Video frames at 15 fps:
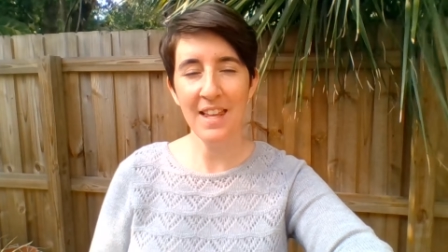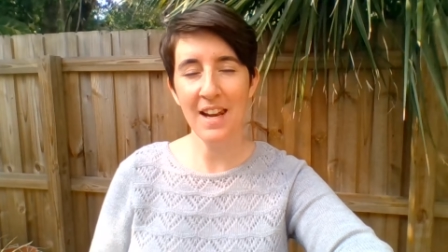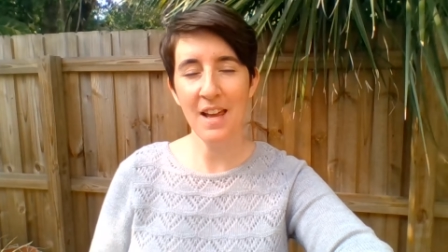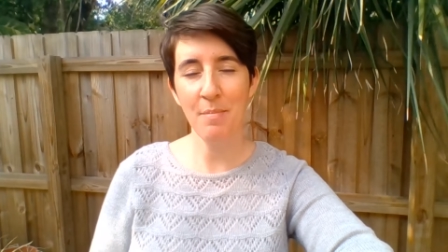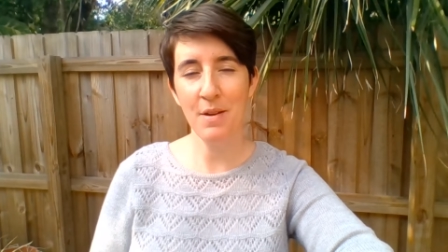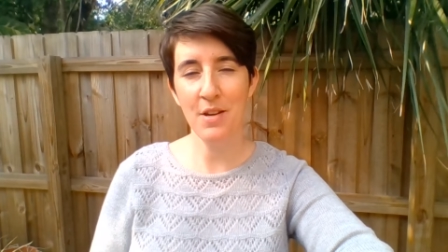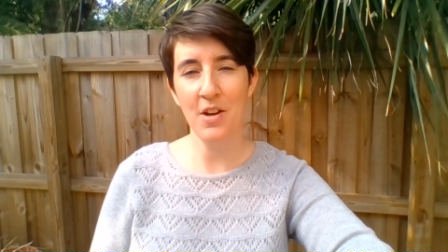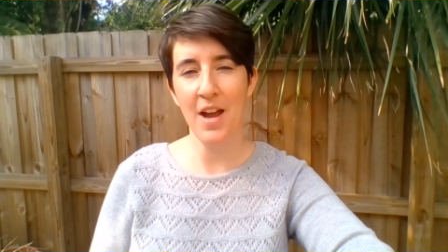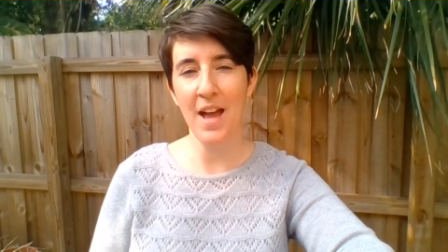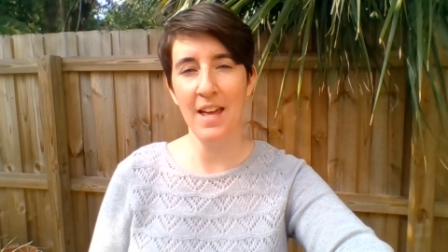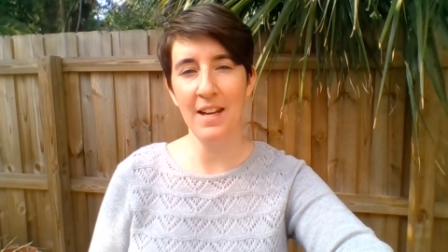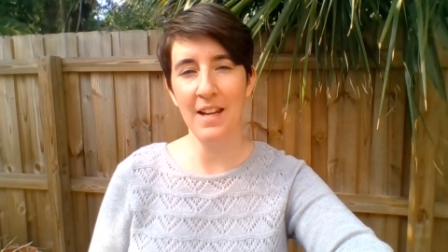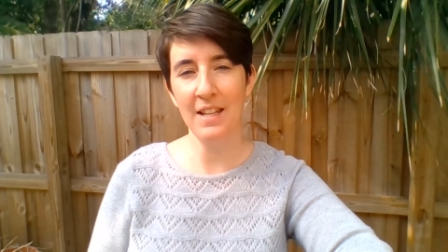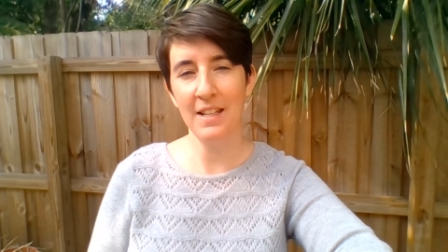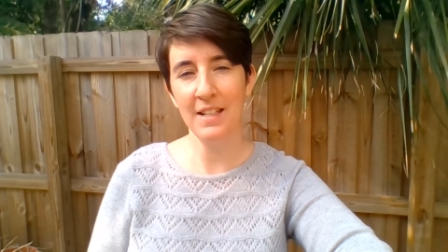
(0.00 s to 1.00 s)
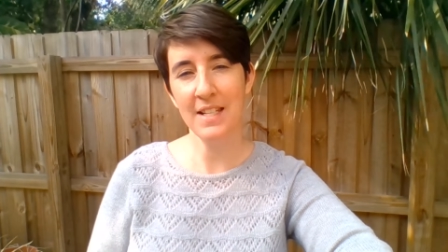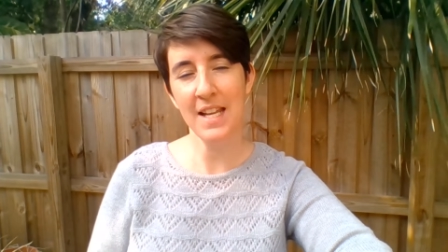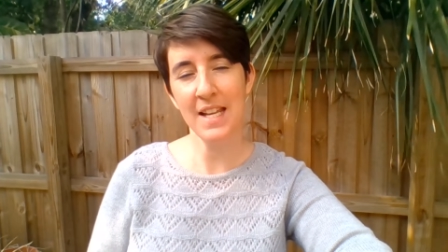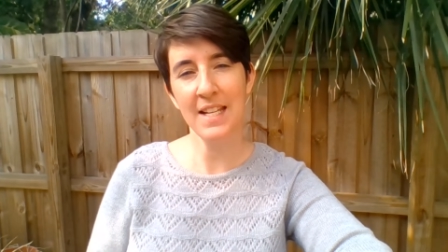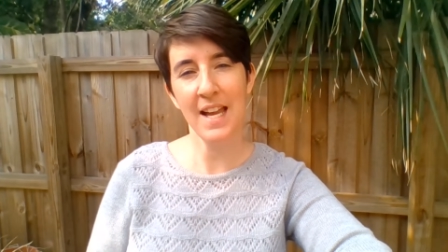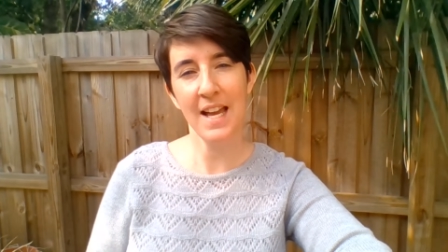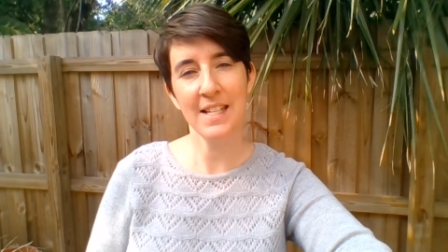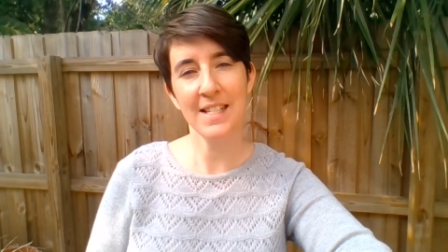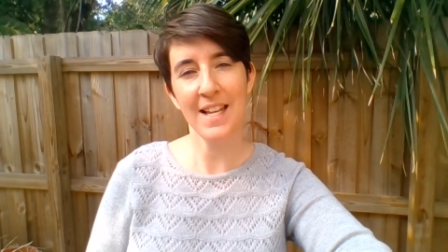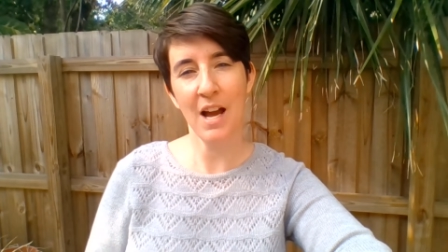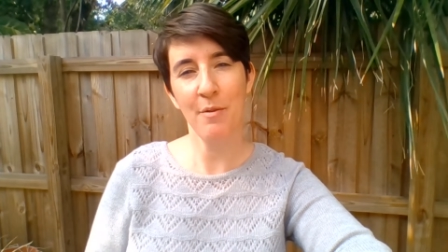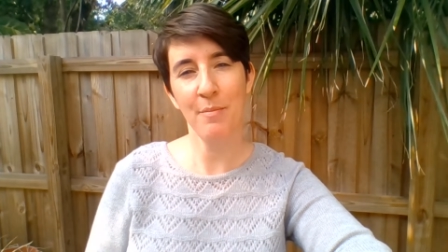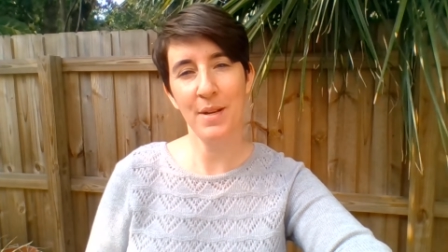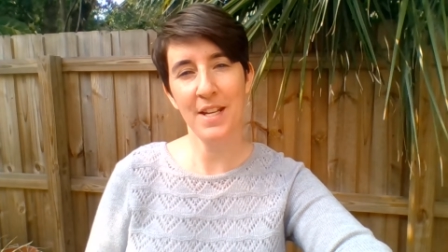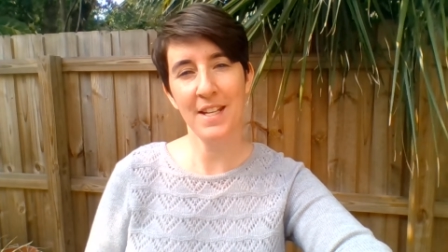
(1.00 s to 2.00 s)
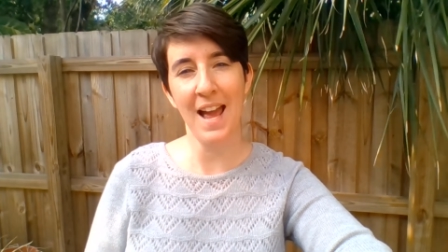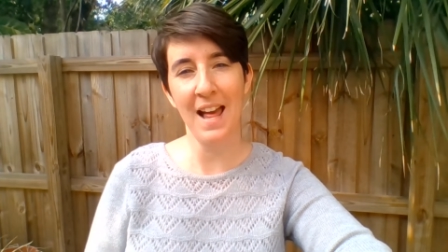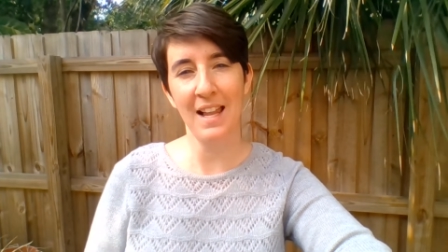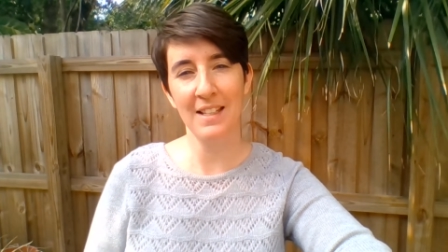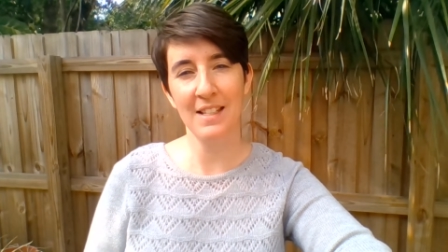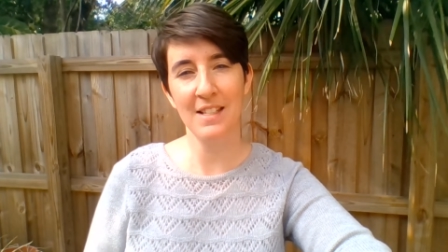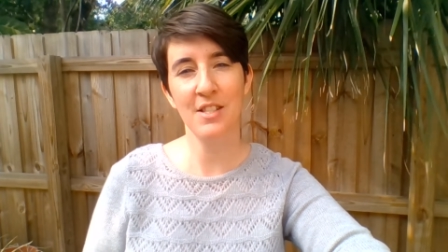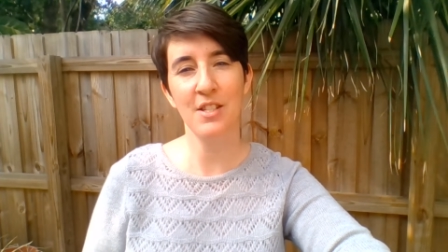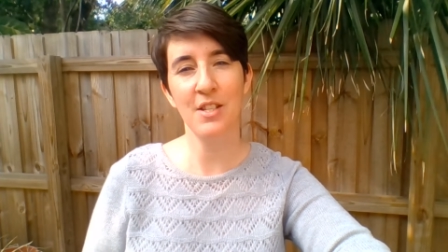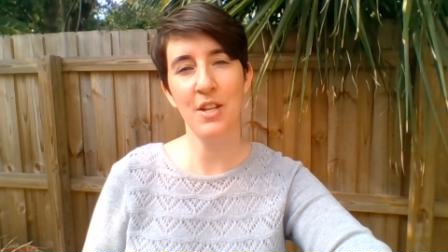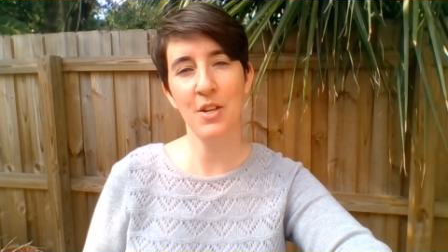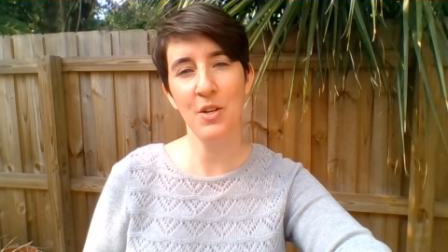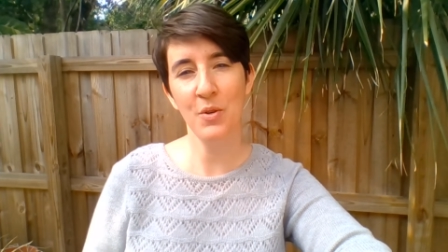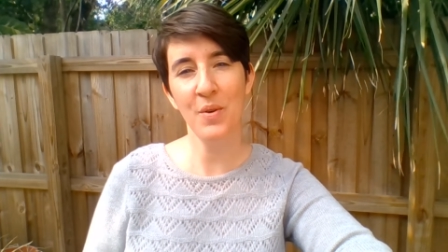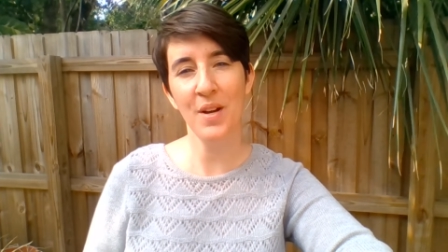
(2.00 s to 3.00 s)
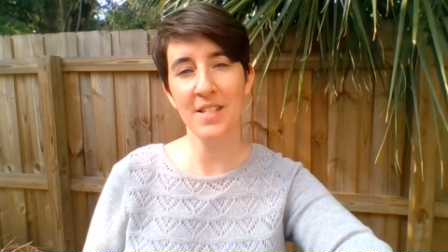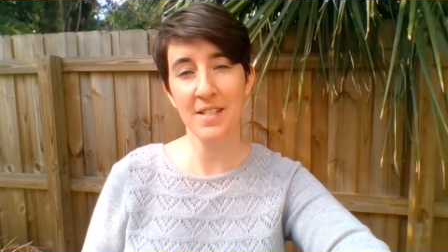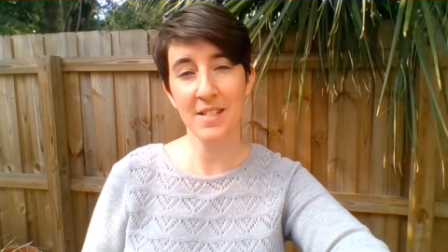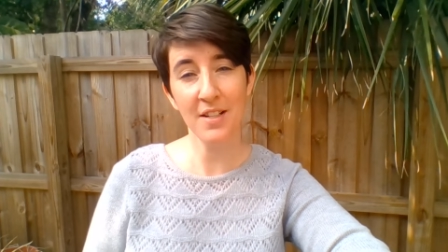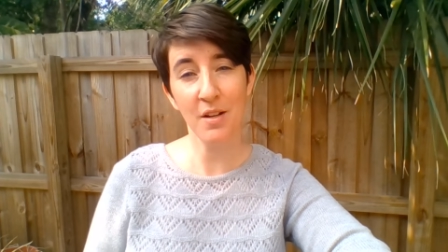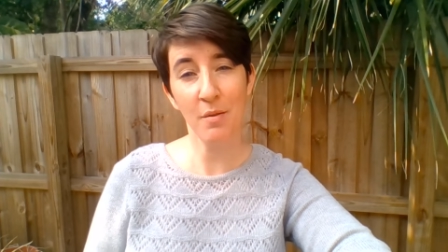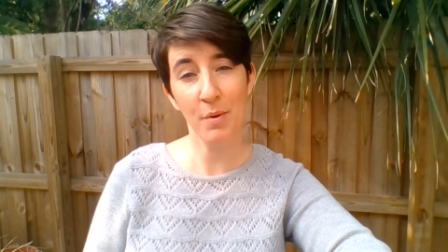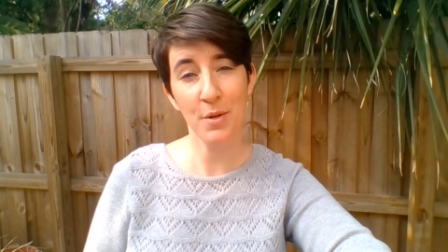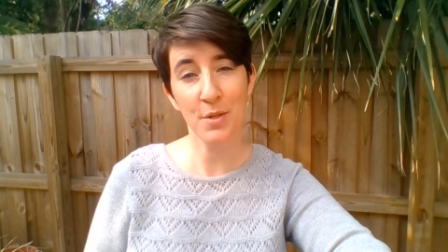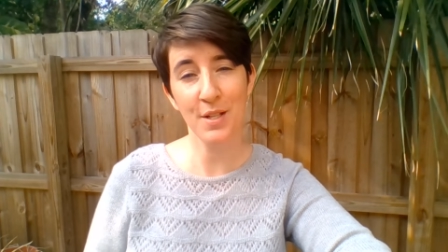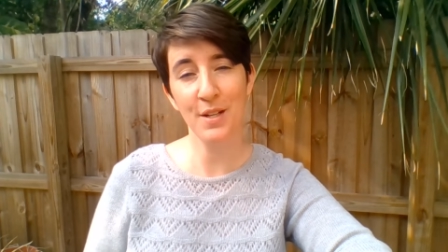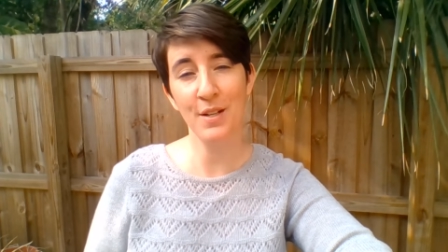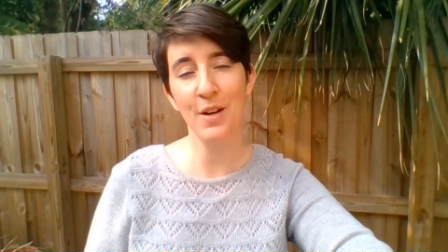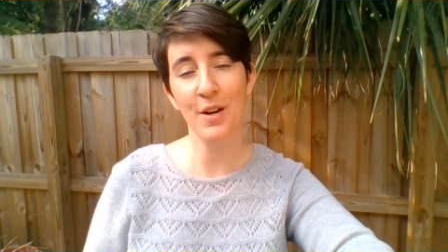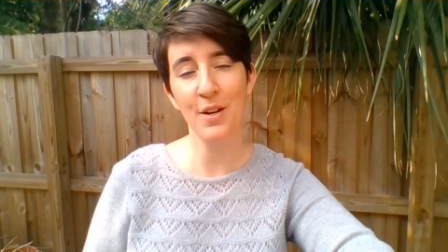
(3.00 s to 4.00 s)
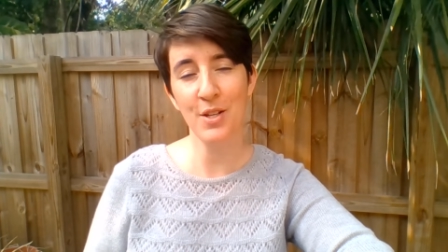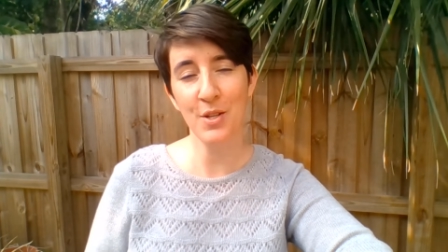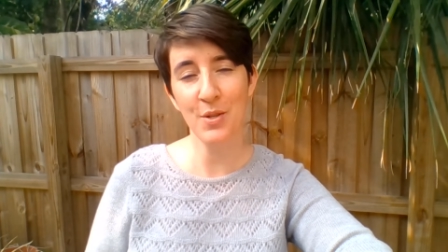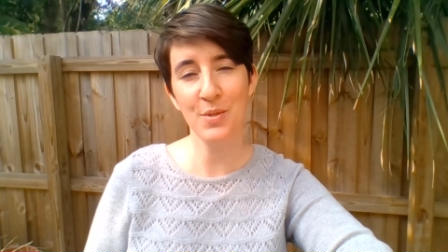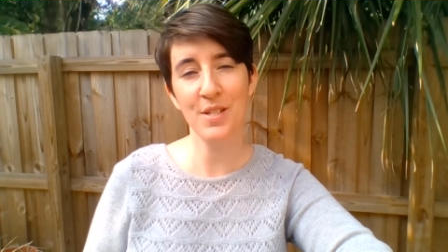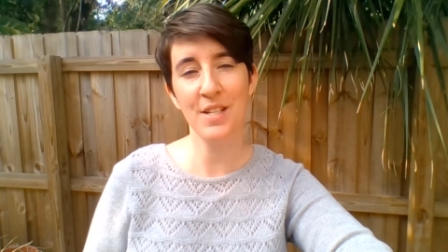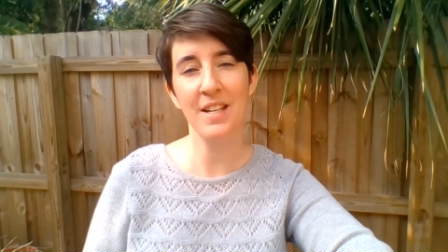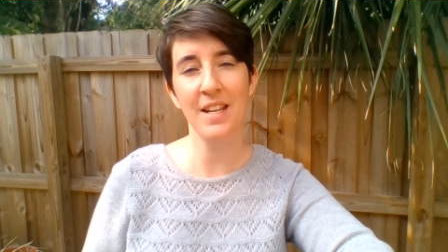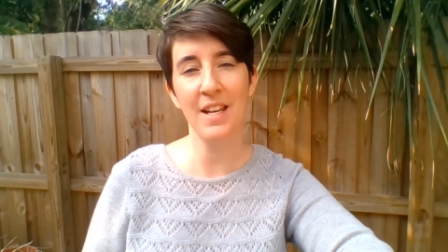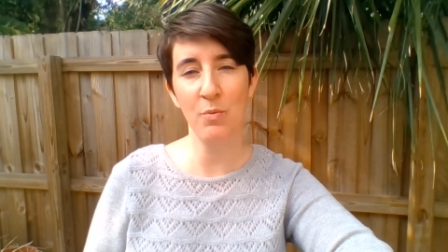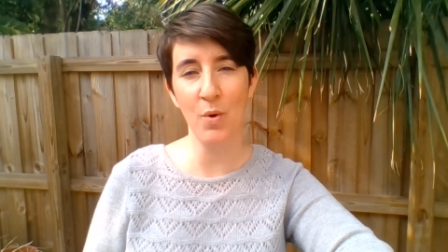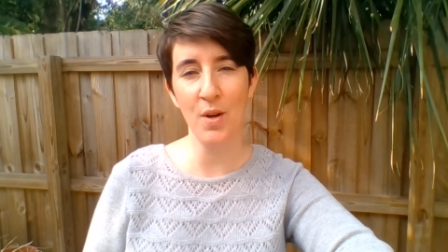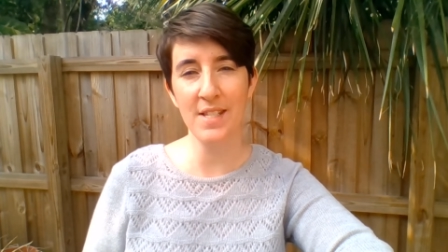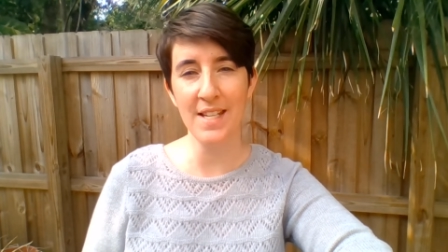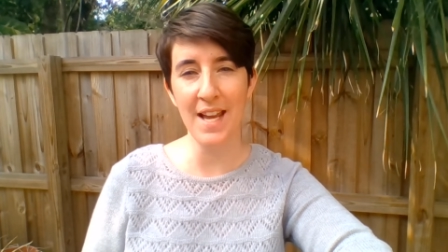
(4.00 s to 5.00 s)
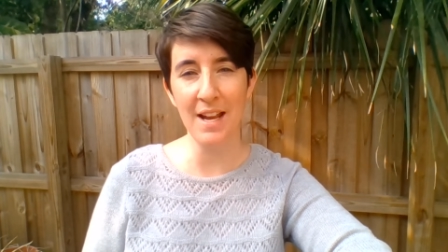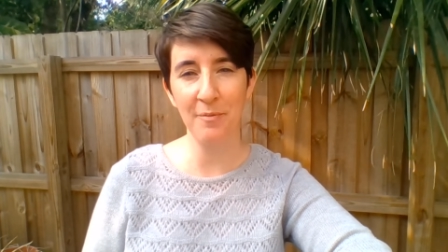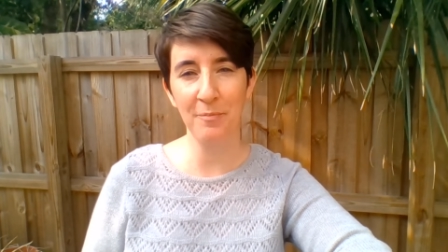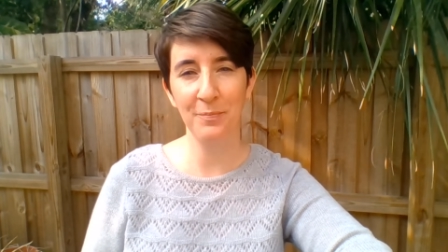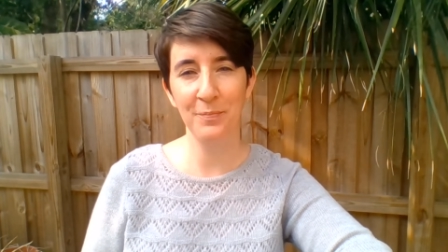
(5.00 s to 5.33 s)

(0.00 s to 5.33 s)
up in your head and take a guess at how many gallons you as a single person are using in one day.